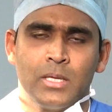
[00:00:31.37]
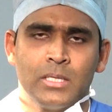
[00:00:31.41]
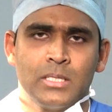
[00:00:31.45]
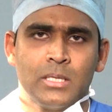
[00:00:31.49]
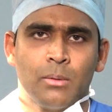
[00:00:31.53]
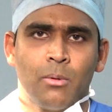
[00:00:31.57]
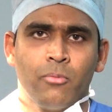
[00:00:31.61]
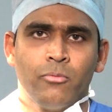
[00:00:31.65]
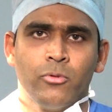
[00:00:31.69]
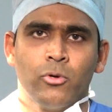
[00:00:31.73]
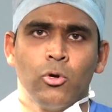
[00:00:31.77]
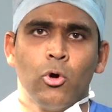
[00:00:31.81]

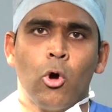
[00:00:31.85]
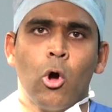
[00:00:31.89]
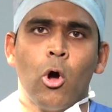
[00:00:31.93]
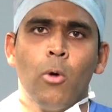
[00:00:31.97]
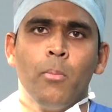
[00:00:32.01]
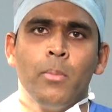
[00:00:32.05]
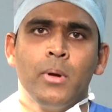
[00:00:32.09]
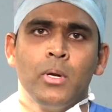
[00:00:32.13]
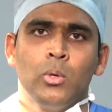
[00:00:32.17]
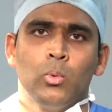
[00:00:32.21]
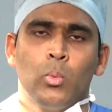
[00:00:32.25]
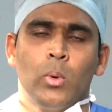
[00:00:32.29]
Some of the
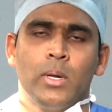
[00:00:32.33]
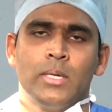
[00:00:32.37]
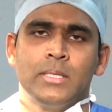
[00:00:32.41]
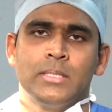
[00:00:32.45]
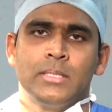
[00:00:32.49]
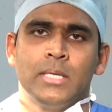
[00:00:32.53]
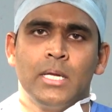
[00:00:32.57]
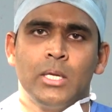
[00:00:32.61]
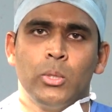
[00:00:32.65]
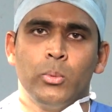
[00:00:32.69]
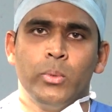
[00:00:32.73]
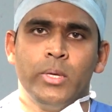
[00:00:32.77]
common ones
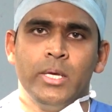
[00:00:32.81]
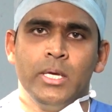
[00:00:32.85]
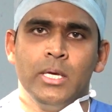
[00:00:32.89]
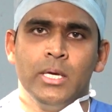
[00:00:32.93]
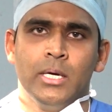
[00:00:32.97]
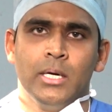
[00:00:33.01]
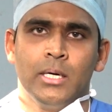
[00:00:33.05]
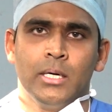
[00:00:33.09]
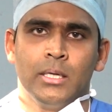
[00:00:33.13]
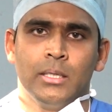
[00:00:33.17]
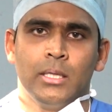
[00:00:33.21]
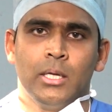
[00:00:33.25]
that we
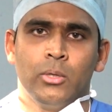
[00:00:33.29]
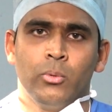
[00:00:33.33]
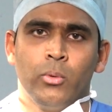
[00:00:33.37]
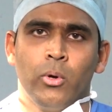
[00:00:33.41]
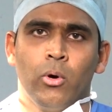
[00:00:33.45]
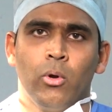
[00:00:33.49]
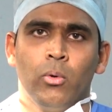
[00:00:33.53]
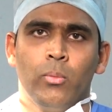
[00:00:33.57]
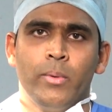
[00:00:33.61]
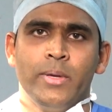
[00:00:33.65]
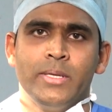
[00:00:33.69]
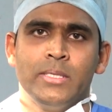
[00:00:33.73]
uh, that we
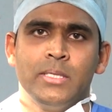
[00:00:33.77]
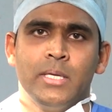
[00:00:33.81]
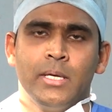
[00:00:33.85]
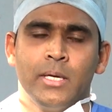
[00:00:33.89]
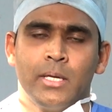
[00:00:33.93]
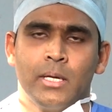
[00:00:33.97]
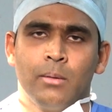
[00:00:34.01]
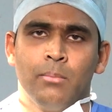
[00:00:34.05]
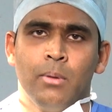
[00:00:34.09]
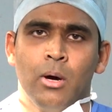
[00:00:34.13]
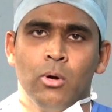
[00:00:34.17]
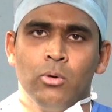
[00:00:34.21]
always
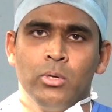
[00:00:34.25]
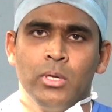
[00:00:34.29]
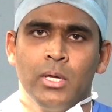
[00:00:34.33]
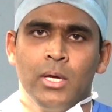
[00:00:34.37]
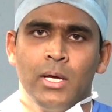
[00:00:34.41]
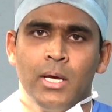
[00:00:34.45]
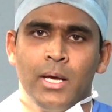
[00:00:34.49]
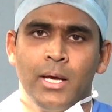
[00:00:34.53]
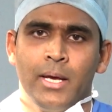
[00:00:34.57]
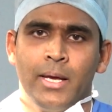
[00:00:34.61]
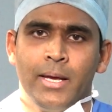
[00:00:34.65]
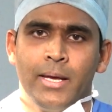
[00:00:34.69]
hear about
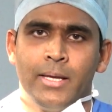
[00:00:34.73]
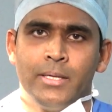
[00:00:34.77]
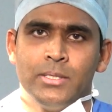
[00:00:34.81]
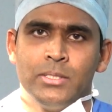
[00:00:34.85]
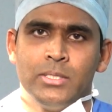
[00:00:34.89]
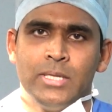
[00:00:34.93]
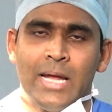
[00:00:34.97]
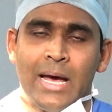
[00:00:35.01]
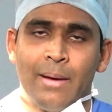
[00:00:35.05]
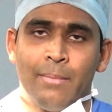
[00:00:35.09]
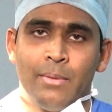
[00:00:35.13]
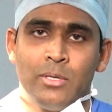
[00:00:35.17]

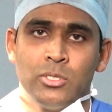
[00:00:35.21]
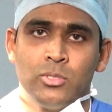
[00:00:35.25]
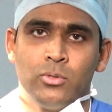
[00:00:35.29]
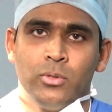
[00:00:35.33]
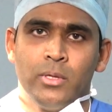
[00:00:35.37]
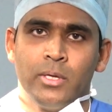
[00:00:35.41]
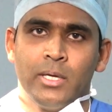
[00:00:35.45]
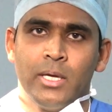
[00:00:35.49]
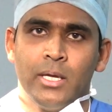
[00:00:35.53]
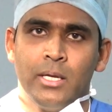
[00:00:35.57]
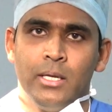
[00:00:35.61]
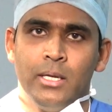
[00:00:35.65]
is damage to
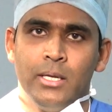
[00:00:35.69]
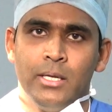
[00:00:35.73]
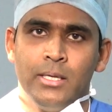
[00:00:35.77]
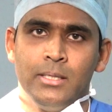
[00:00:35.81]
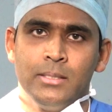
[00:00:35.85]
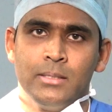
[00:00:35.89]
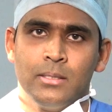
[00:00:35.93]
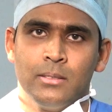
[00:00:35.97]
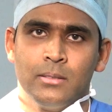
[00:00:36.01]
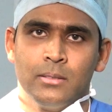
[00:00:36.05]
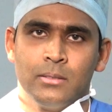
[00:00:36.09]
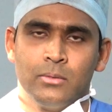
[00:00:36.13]
the
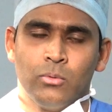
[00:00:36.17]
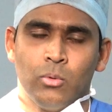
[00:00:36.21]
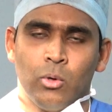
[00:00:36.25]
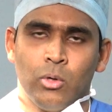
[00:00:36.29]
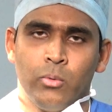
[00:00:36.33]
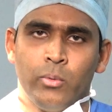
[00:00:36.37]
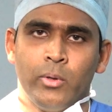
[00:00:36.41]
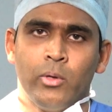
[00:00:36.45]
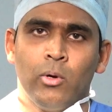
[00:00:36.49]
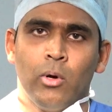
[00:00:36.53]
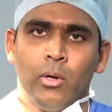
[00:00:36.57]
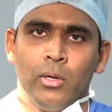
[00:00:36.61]
kidneys,
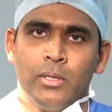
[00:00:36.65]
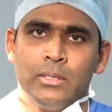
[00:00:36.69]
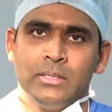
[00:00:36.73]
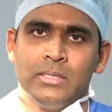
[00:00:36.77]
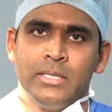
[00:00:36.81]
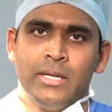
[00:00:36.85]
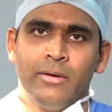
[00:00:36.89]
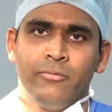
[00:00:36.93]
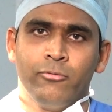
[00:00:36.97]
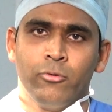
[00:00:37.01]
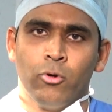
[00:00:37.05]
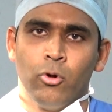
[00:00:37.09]
what we call as
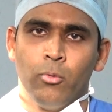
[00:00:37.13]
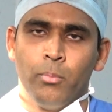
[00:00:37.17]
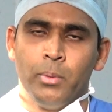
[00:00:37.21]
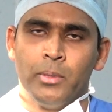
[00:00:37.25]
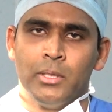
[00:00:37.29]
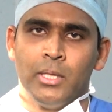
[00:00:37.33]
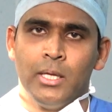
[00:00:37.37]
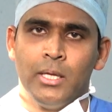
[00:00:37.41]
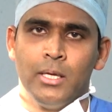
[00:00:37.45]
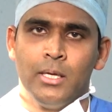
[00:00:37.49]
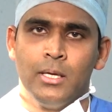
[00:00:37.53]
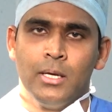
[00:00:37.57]

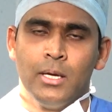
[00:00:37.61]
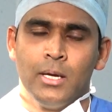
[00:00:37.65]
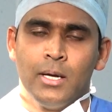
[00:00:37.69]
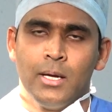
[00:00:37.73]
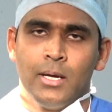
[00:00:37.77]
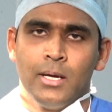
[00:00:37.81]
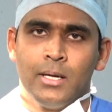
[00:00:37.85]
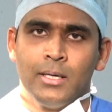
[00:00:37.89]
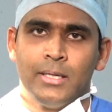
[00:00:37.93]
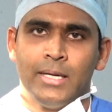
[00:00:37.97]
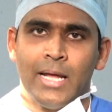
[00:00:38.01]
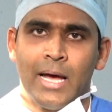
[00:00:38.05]
nephropathy,
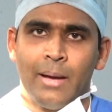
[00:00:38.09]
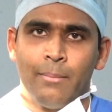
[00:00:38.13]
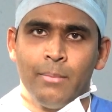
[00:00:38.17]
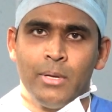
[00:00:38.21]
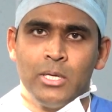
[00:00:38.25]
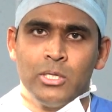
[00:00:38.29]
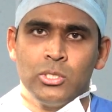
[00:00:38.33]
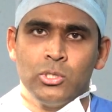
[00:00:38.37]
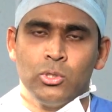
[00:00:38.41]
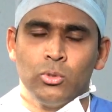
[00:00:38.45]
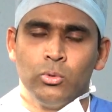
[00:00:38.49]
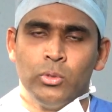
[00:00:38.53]

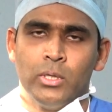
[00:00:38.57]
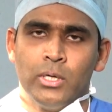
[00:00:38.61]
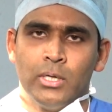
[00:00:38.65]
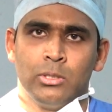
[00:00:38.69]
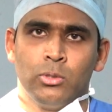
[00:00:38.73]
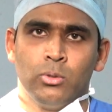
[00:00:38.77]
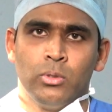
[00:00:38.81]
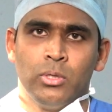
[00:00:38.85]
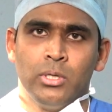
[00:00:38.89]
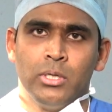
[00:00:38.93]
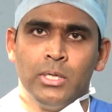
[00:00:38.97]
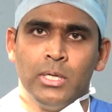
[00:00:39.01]
damage to the
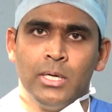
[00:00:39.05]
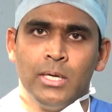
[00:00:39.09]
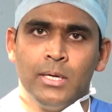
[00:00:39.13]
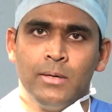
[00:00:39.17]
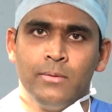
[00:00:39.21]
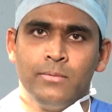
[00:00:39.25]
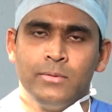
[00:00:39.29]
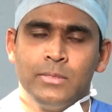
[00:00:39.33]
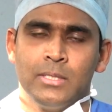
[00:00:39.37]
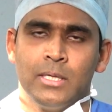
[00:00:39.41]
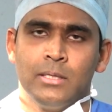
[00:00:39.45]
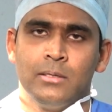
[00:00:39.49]
to the
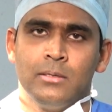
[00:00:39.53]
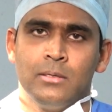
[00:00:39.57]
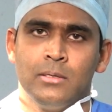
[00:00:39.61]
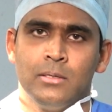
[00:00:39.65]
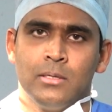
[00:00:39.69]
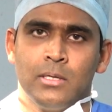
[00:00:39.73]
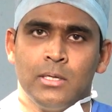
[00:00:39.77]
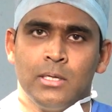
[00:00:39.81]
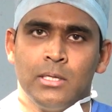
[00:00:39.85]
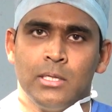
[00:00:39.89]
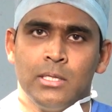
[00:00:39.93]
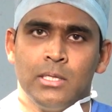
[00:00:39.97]
nerves
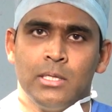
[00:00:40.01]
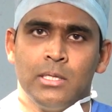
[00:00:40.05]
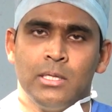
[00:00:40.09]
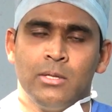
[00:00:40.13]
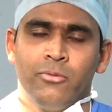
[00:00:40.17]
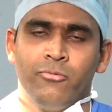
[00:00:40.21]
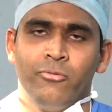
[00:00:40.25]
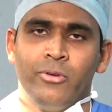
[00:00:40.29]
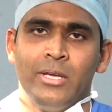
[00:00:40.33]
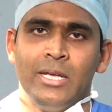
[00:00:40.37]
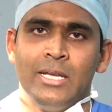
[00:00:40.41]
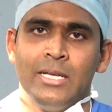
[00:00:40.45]
and uh, in the
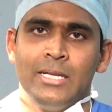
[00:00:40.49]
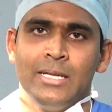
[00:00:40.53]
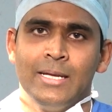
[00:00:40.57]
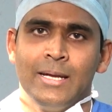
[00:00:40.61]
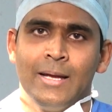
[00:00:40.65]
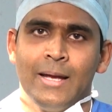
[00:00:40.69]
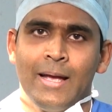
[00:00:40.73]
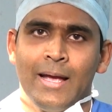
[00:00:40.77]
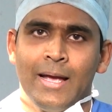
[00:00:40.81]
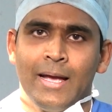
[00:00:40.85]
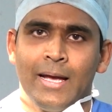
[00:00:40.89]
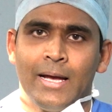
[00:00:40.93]
feet,
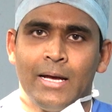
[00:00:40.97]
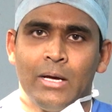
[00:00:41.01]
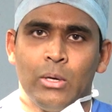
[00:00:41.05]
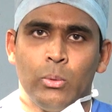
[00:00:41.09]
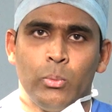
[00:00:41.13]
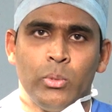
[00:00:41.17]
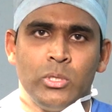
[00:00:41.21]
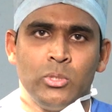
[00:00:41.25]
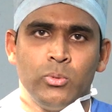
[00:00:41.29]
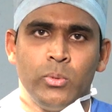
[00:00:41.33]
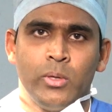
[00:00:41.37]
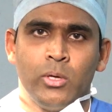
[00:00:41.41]
uh,
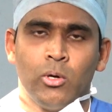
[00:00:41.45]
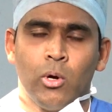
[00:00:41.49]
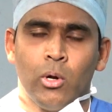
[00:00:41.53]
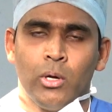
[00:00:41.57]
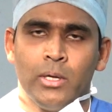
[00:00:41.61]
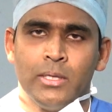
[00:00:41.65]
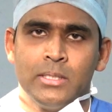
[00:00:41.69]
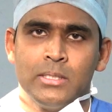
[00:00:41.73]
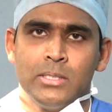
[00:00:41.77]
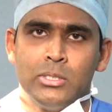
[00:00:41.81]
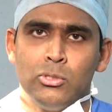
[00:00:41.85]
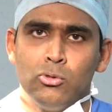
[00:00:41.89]
which we call
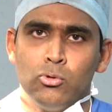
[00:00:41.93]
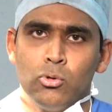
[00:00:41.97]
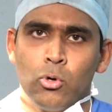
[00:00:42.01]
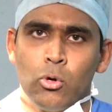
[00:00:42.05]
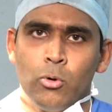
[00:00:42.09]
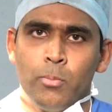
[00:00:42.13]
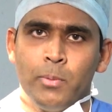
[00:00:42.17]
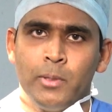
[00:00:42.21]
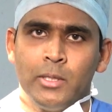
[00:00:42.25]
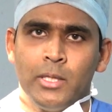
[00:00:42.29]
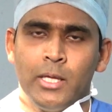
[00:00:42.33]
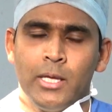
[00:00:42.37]
as
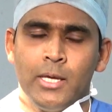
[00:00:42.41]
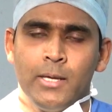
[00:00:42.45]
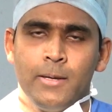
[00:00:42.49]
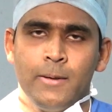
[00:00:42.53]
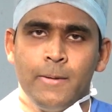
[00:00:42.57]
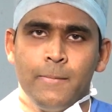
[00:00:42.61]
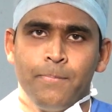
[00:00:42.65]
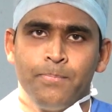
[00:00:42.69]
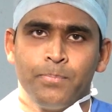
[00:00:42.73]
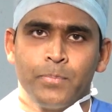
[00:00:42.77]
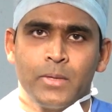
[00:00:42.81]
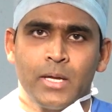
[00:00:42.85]
neuropathy,
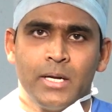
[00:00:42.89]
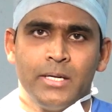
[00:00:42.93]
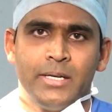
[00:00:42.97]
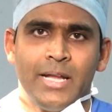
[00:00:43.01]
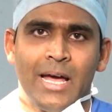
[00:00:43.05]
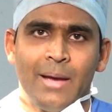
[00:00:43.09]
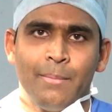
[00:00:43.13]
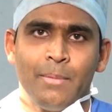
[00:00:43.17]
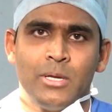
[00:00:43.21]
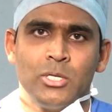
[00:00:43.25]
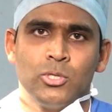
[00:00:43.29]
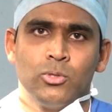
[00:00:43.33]

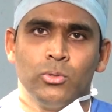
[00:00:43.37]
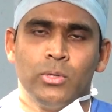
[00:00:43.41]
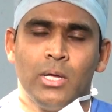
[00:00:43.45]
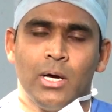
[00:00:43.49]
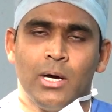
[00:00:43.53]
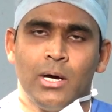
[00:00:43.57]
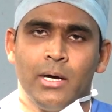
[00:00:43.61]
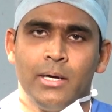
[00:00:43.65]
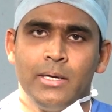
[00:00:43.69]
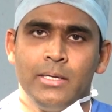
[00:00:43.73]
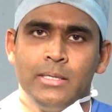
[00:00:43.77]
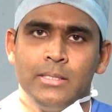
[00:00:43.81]
damage to the
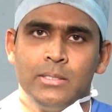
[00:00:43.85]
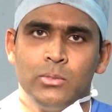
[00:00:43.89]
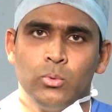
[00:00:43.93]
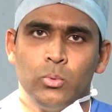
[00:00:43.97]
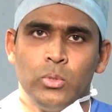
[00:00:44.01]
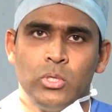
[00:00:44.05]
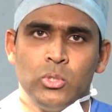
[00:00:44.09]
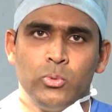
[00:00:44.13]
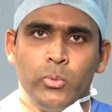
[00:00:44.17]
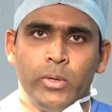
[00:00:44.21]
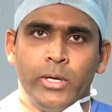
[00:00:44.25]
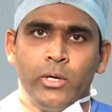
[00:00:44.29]
eyes,
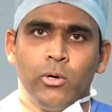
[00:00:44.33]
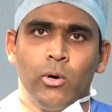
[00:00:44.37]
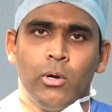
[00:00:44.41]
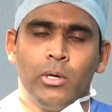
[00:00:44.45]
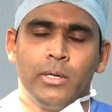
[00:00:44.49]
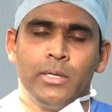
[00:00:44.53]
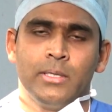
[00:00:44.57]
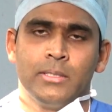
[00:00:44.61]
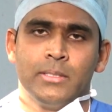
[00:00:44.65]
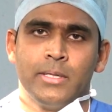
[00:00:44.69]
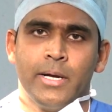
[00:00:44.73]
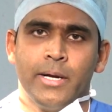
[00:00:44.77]
which we
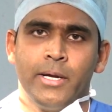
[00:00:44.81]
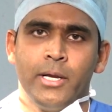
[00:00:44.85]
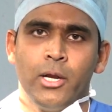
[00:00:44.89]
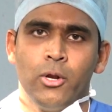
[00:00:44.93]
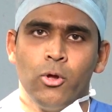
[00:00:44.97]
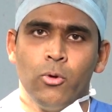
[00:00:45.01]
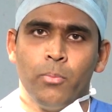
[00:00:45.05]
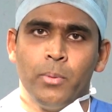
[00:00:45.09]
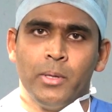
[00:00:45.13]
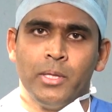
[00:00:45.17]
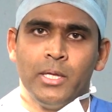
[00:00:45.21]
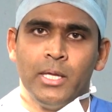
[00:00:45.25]
call as
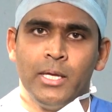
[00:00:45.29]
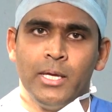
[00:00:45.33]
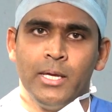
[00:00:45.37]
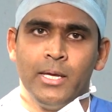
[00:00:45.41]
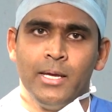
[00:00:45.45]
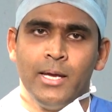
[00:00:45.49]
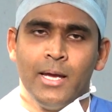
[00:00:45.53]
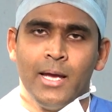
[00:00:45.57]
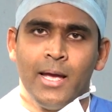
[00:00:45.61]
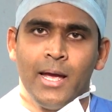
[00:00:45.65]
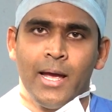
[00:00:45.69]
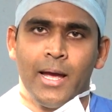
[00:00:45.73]
retinopathy,
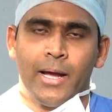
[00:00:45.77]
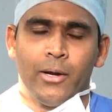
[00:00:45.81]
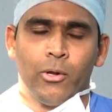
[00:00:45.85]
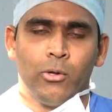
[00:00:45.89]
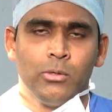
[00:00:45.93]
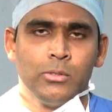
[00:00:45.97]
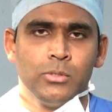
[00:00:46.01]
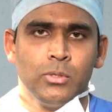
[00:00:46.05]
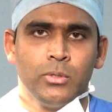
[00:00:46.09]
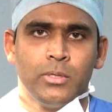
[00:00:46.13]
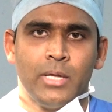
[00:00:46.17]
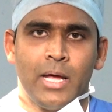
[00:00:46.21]
and
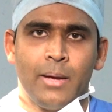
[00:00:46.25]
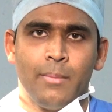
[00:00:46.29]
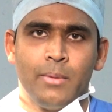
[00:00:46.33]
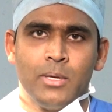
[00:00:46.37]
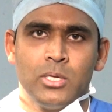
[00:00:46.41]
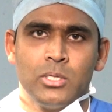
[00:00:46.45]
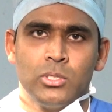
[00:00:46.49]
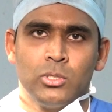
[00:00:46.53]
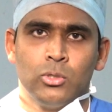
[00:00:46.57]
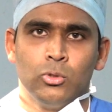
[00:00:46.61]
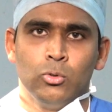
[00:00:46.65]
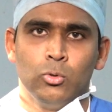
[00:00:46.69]
also
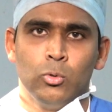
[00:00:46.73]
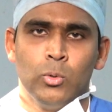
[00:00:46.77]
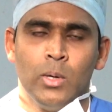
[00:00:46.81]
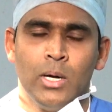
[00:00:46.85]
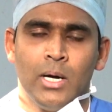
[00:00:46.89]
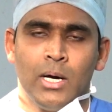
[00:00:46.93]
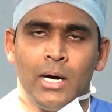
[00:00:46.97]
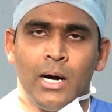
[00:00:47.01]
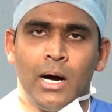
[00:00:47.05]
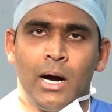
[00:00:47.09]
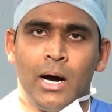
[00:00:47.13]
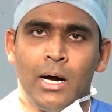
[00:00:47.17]
damage to
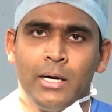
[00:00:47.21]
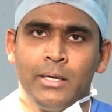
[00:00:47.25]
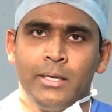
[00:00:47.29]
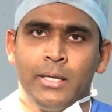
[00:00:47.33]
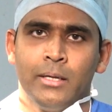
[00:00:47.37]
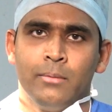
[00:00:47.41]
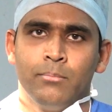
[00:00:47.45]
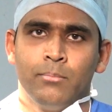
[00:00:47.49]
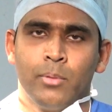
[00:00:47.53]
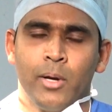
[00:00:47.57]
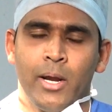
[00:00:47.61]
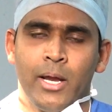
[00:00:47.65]
uh, heart
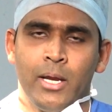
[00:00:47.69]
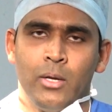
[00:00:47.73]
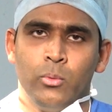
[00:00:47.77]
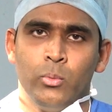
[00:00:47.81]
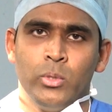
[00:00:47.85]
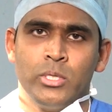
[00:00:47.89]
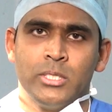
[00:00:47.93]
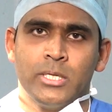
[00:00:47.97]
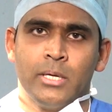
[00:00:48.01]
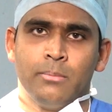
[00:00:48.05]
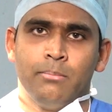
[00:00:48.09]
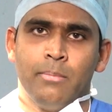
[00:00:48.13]
and brain,
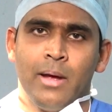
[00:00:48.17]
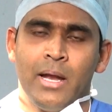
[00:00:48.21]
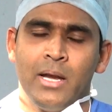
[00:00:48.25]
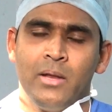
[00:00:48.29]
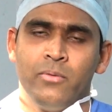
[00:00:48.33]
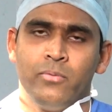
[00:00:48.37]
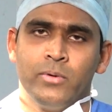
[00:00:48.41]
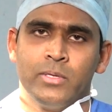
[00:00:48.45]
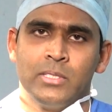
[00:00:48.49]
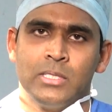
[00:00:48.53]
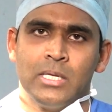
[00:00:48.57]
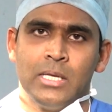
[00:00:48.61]
which can
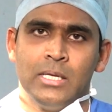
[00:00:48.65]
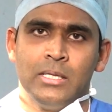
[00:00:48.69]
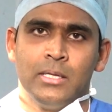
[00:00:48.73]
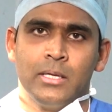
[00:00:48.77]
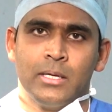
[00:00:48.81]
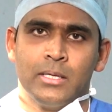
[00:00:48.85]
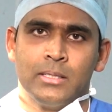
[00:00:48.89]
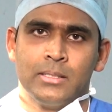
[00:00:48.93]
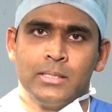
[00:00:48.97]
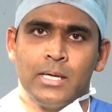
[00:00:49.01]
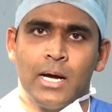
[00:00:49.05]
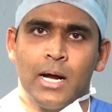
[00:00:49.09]
manifest
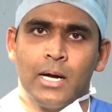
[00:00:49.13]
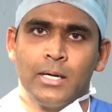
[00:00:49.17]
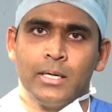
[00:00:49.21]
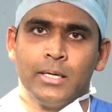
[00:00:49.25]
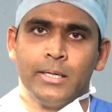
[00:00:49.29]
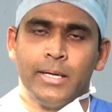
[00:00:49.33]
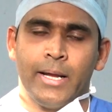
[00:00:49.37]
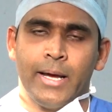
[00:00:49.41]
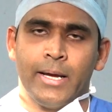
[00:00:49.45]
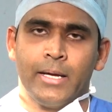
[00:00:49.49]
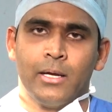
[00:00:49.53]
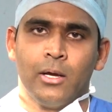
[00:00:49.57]
either as heart
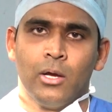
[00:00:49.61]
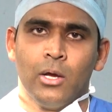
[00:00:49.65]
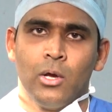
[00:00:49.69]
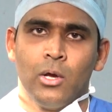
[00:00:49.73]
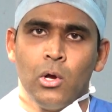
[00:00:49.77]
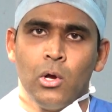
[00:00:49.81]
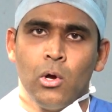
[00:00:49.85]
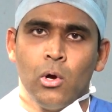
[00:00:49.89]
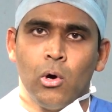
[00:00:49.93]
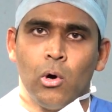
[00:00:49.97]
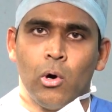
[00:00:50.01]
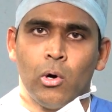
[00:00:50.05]
attack
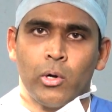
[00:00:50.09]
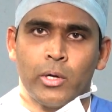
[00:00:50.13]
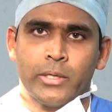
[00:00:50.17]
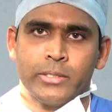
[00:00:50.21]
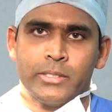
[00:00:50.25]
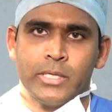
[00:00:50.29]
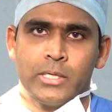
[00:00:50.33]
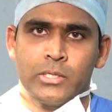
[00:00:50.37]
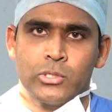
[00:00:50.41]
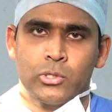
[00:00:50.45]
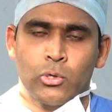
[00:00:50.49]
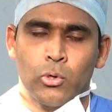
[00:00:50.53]
or
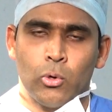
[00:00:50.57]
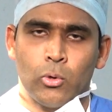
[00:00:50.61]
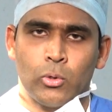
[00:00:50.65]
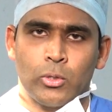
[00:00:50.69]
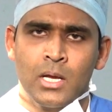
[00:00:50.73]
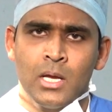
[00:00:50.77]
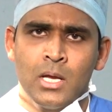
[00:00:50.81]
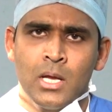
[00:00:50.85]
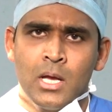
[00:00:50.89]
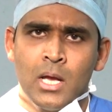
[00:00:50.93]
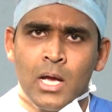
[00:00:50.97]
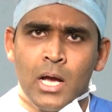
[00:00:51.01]
as a
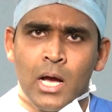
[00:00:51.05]
stroke.